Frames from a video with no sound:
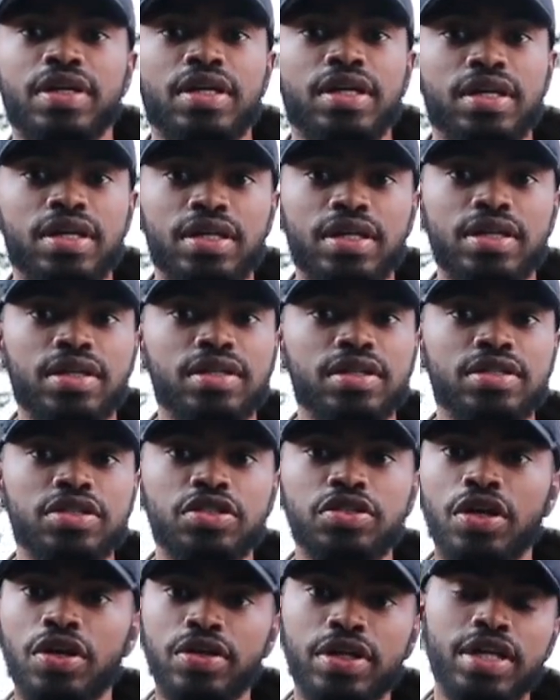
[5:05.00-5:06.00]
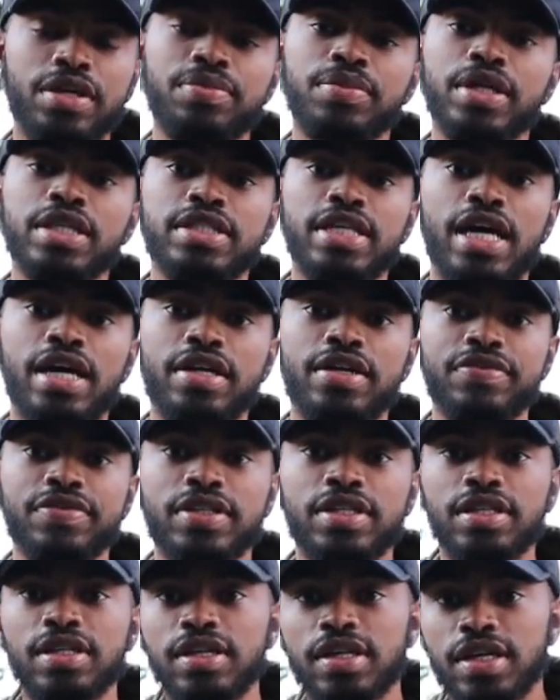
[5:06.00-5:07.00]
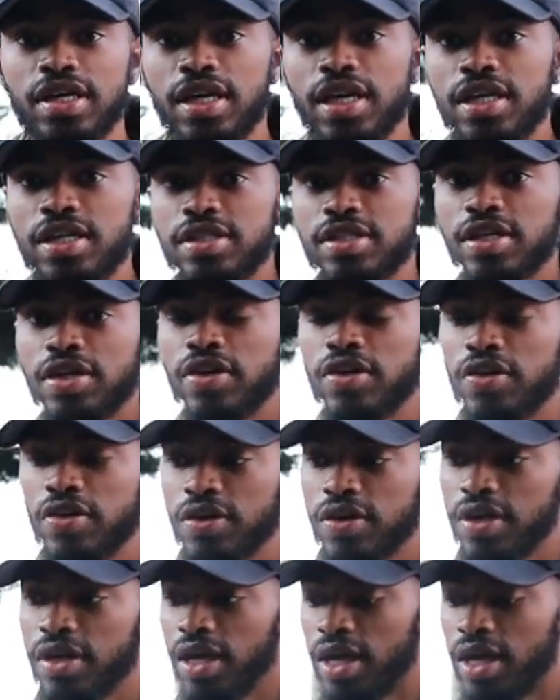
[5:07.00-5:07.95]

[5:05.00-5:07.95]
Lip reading: and you don't get much out of it. So